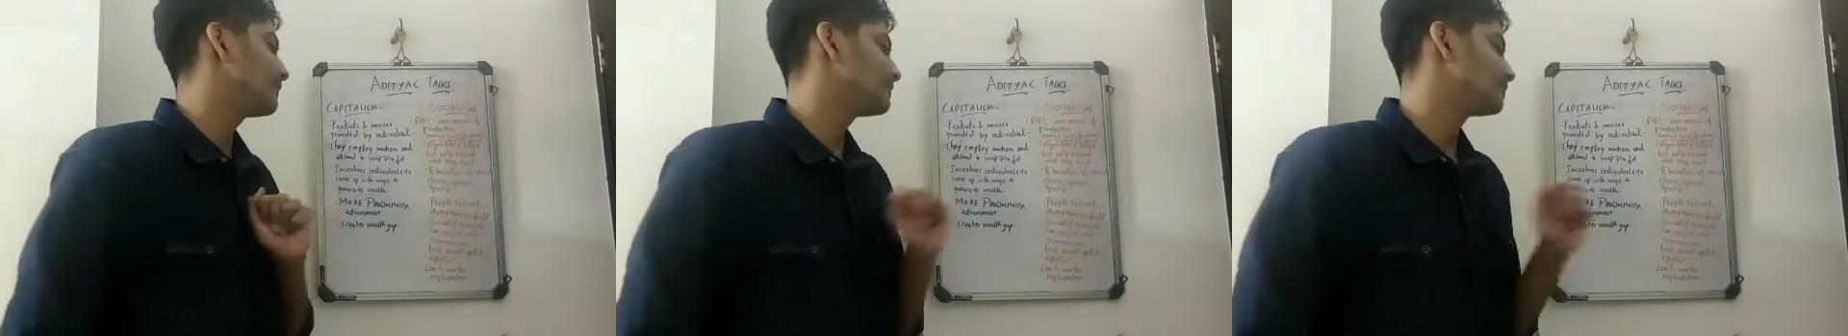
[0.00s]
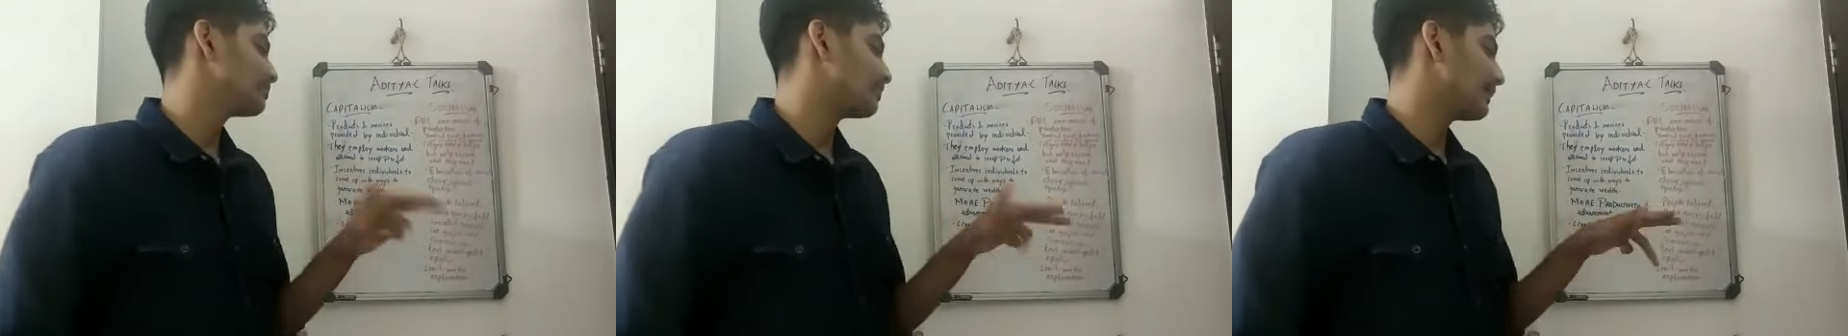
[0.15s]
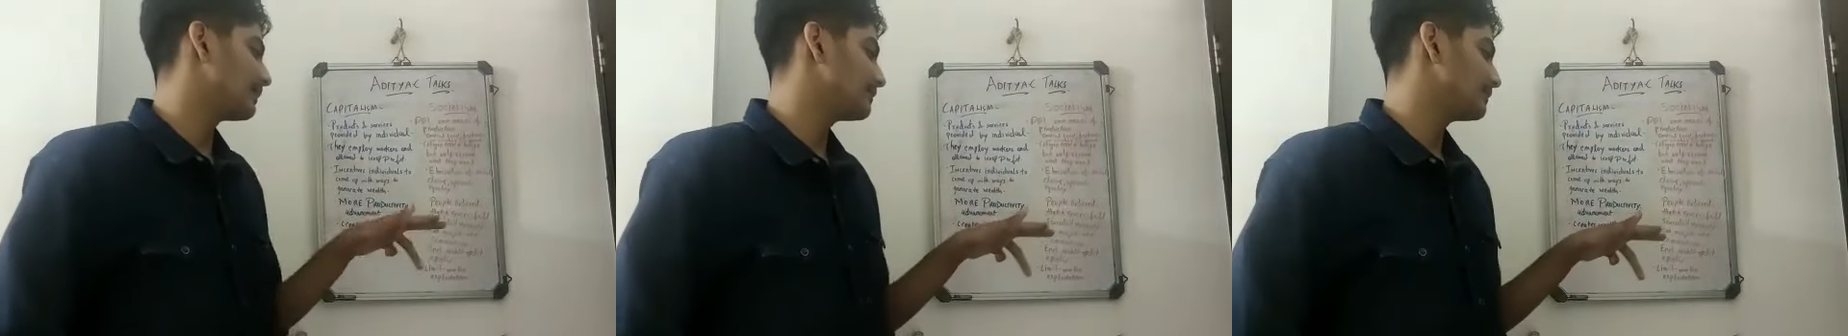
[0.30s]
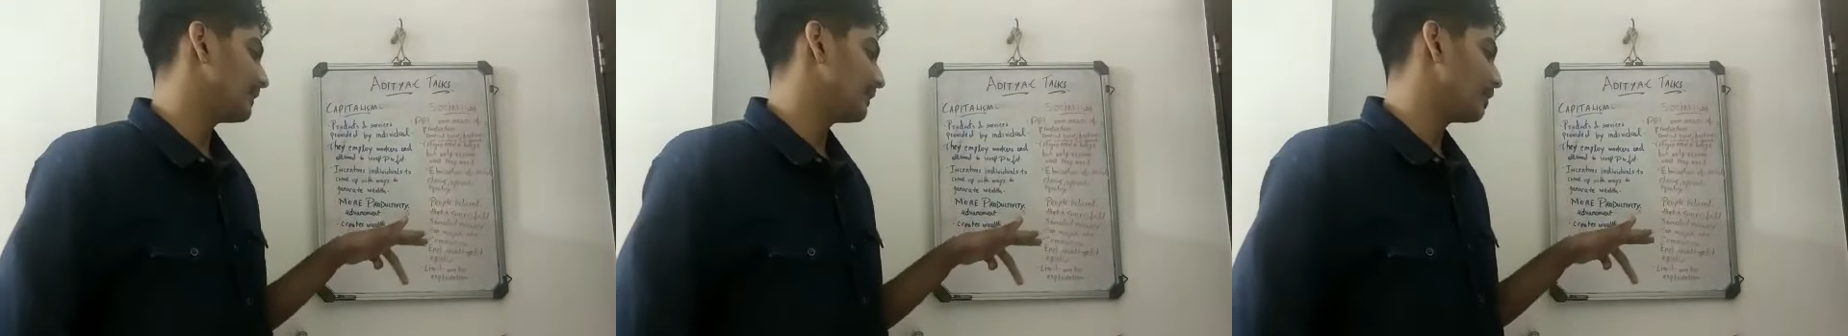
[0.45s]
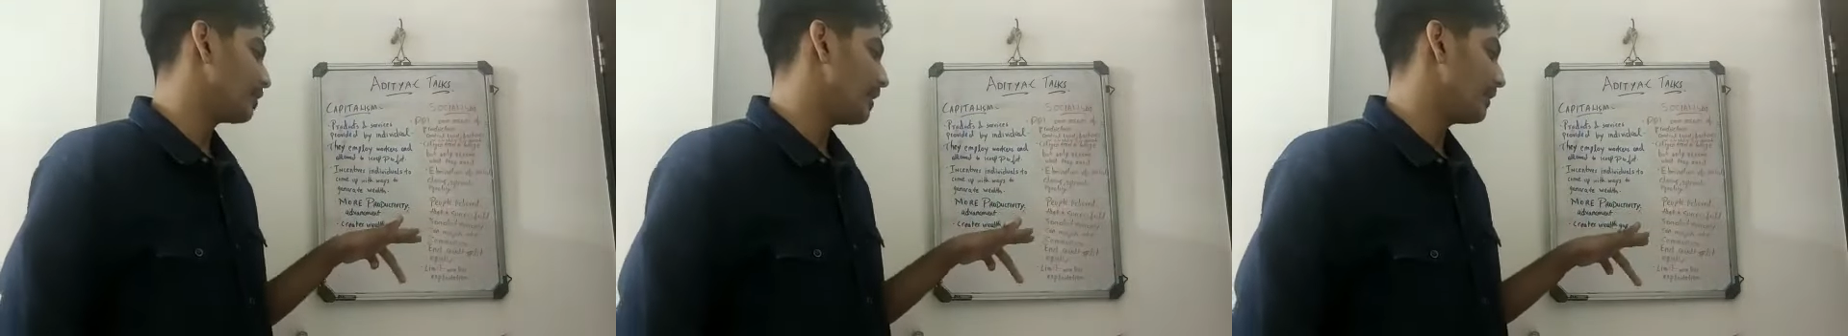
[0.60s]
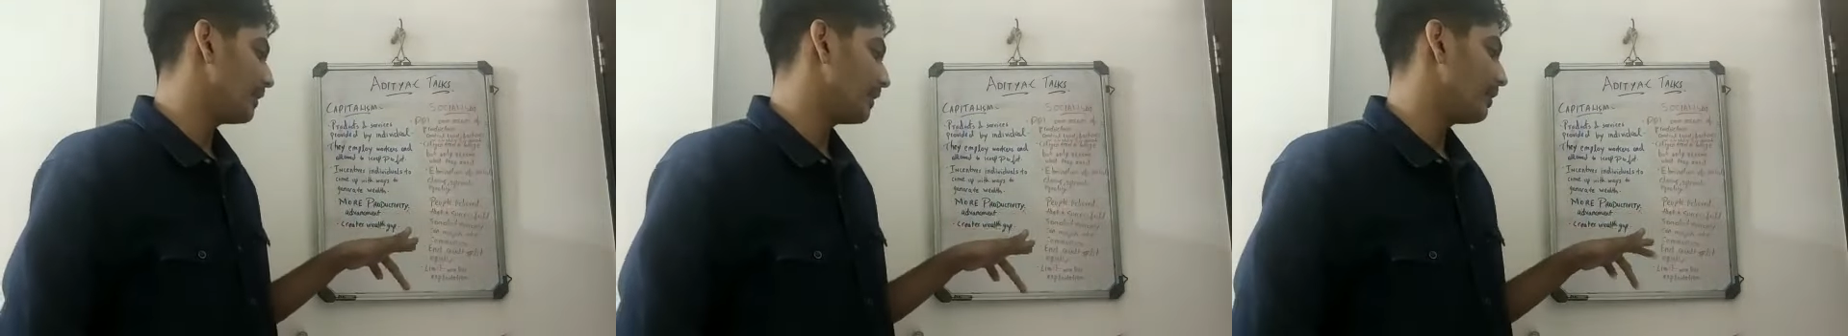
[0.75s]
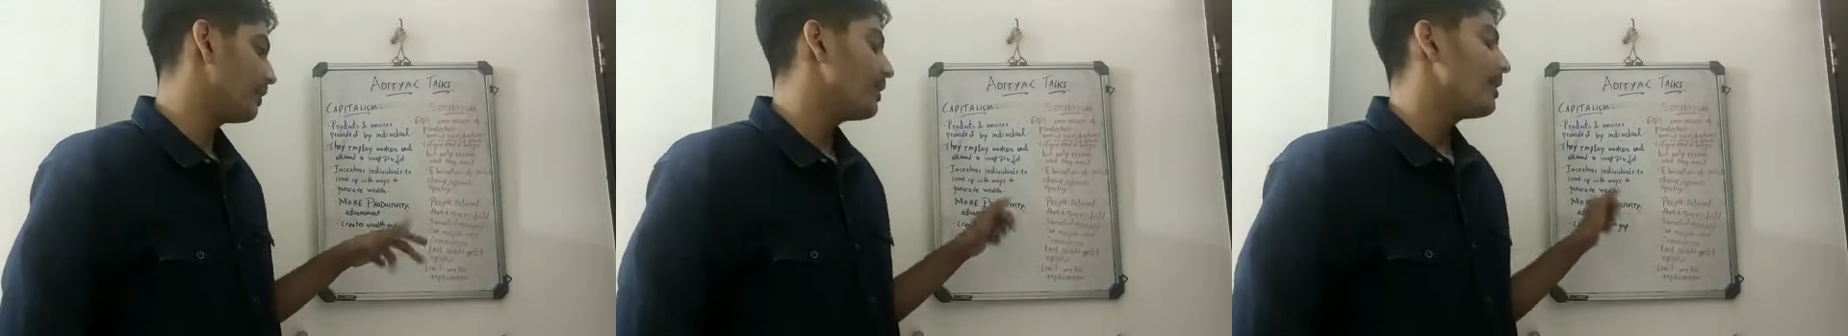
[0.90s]
and spreads the
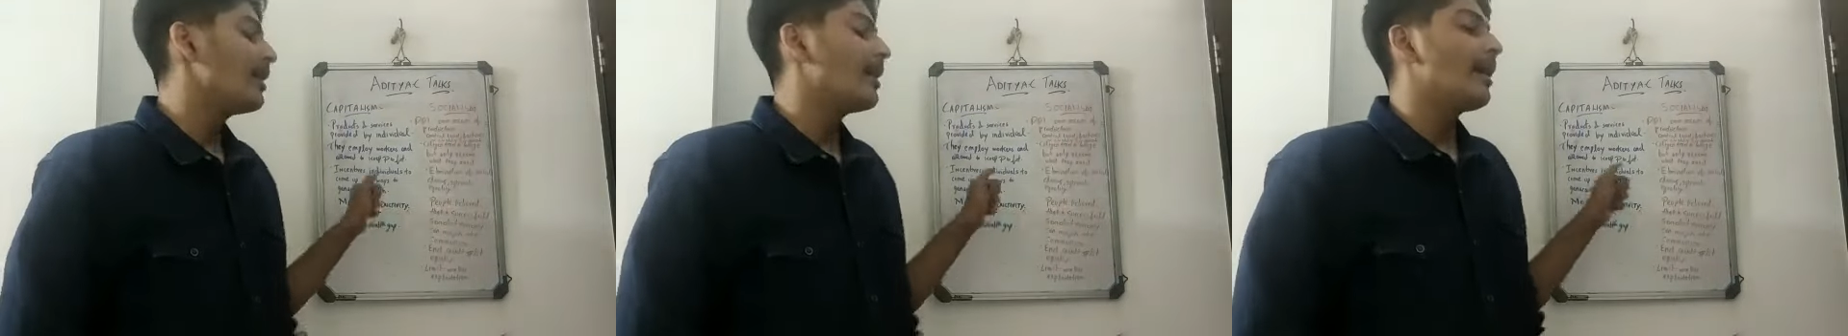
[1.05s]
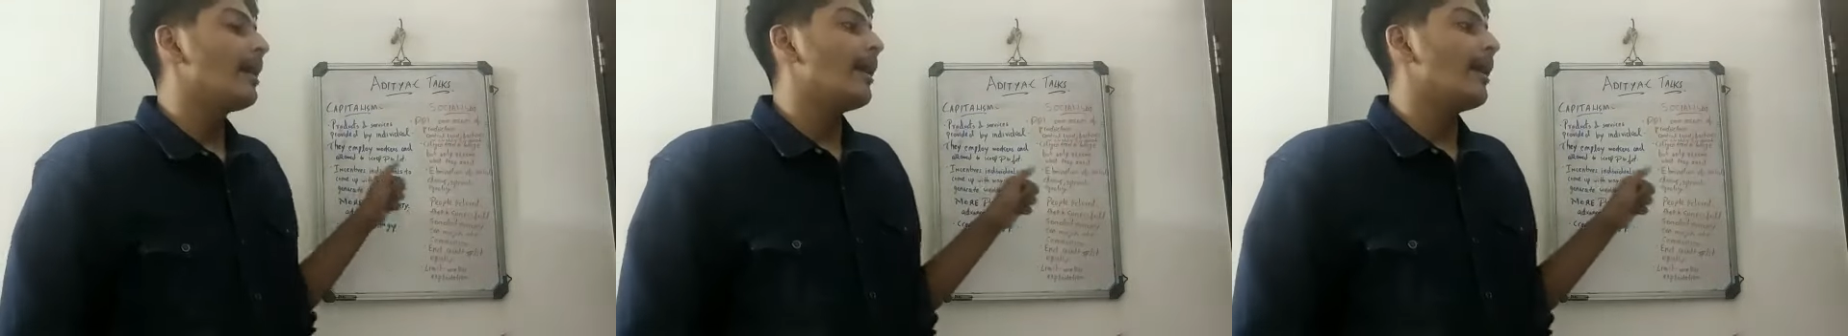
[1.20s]
equality.